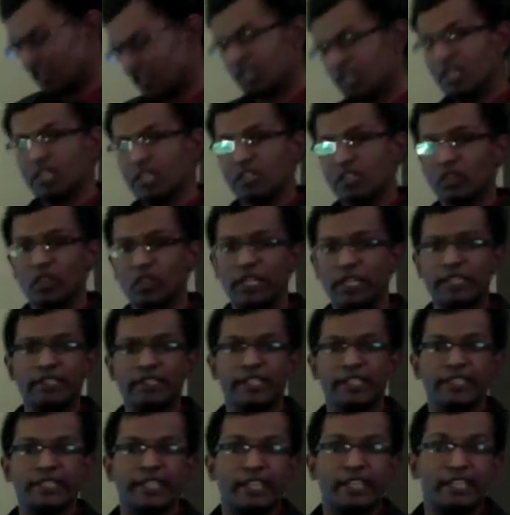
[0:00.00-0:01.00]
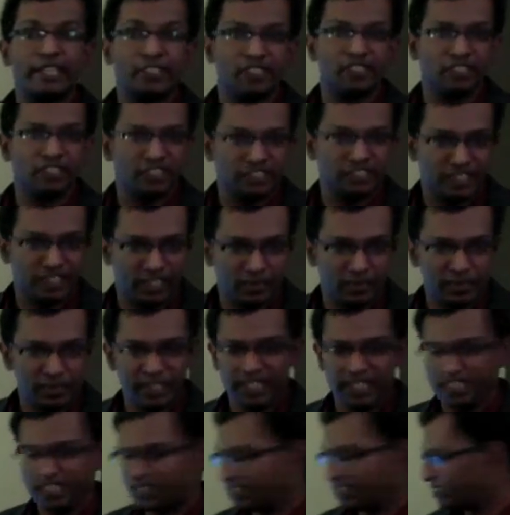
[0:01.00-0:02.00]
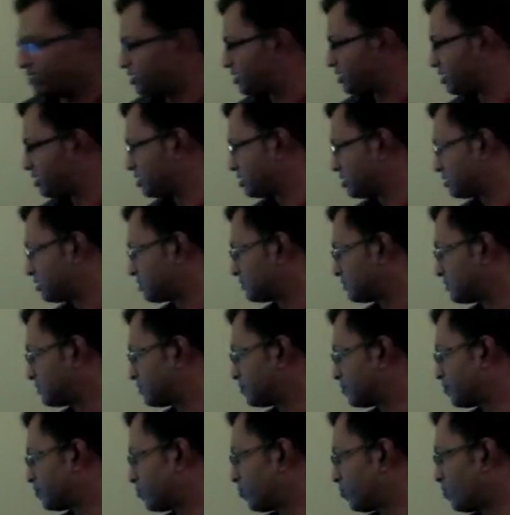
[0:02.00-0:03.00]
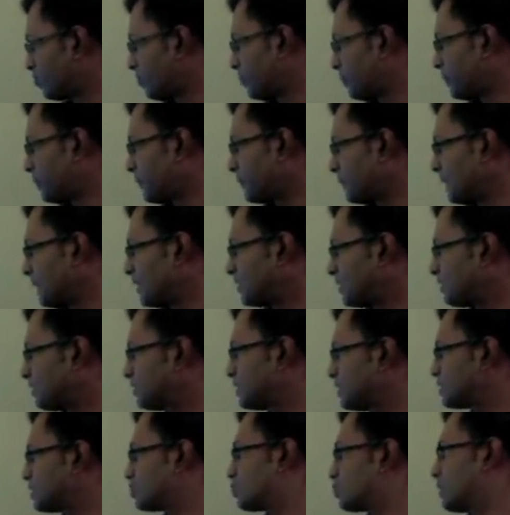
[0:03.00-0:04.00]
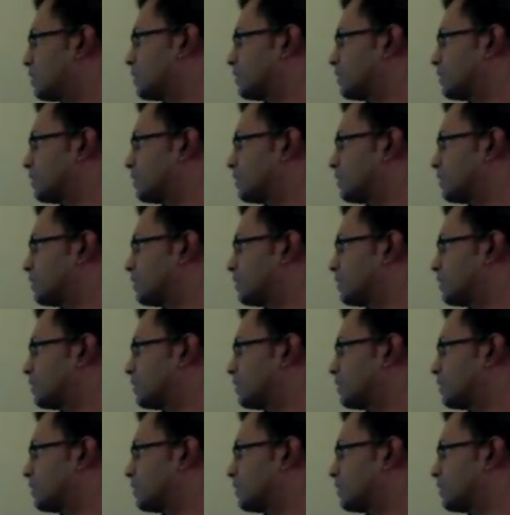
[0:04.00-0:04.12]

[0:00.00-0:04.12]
Going detail into these recommendations, the first one,